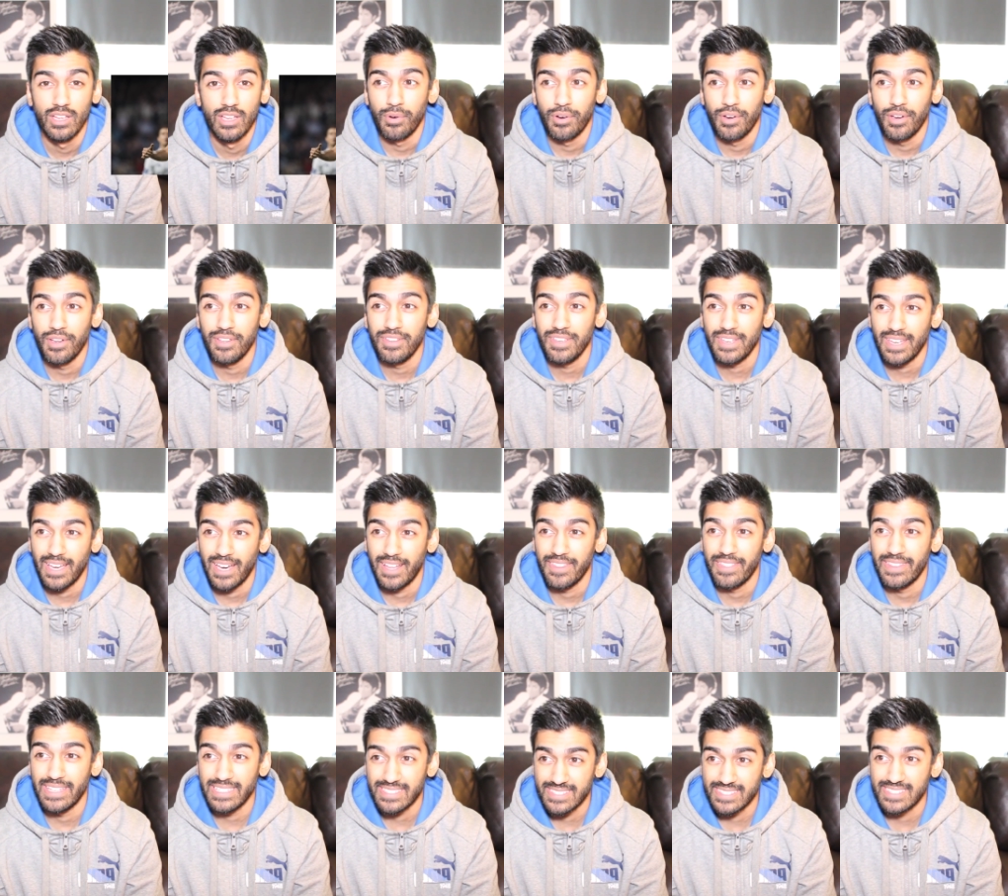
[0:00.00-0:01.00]
But yeah,
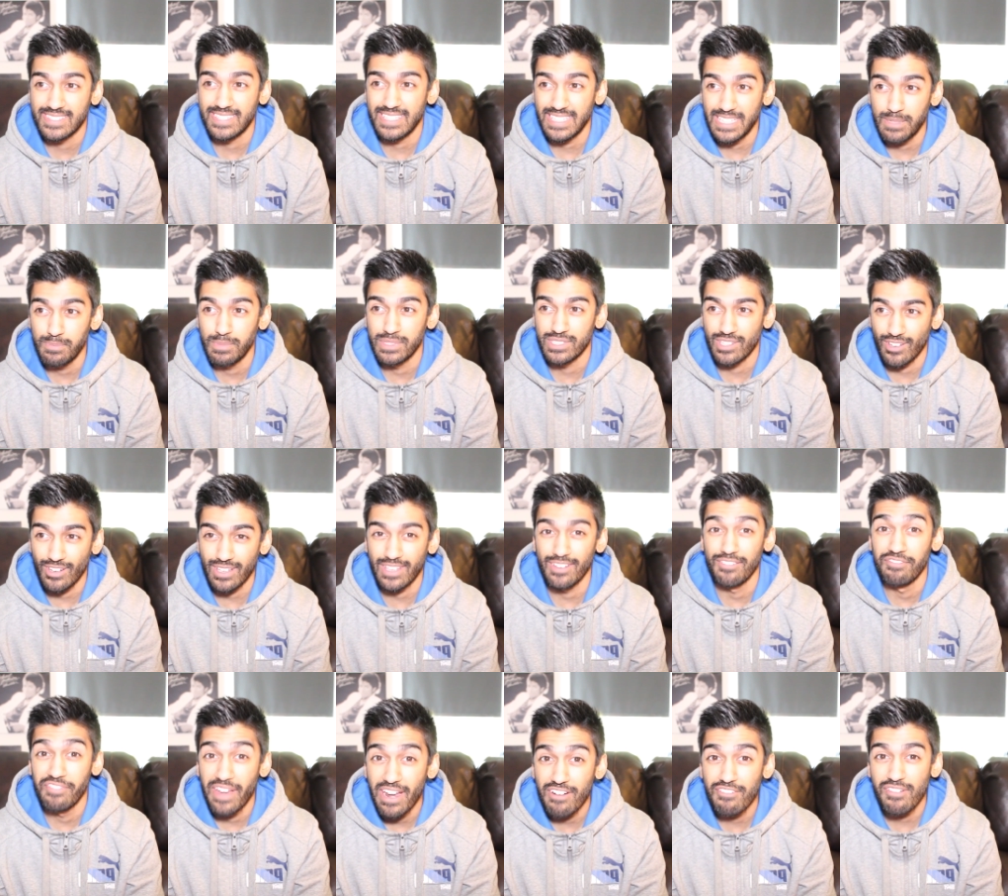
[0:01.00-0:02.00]
this team is
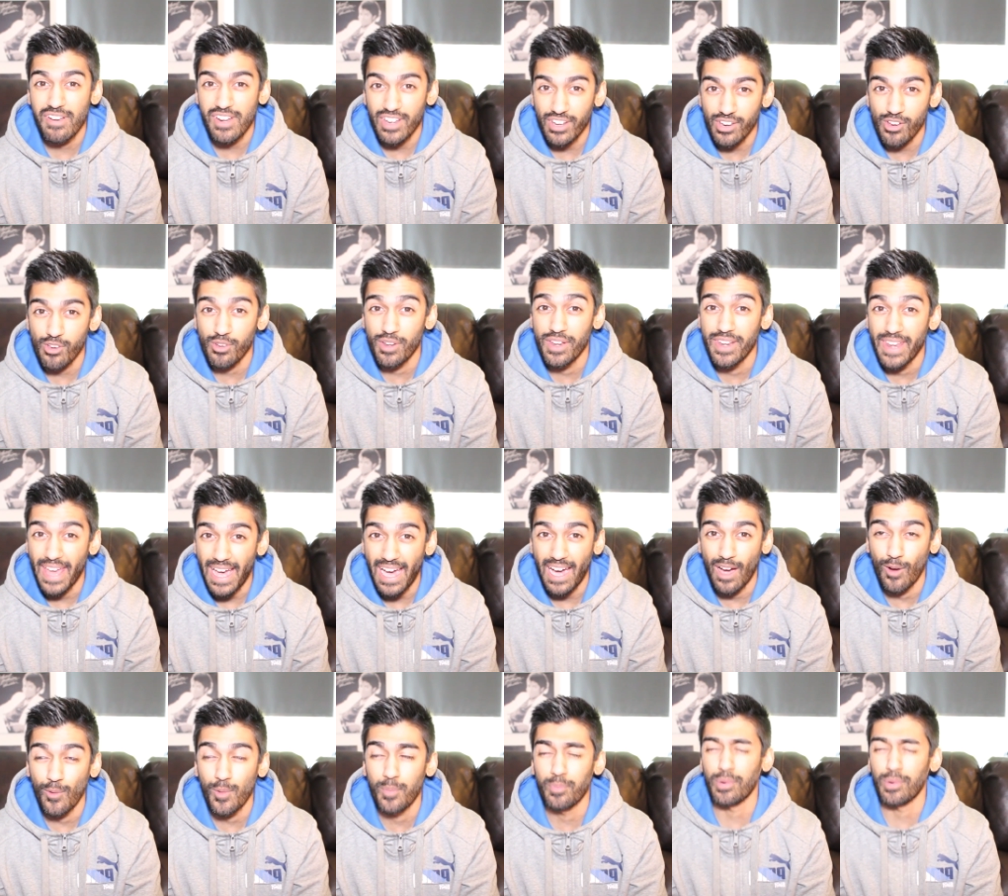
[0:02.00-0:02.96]
looking very, very good now.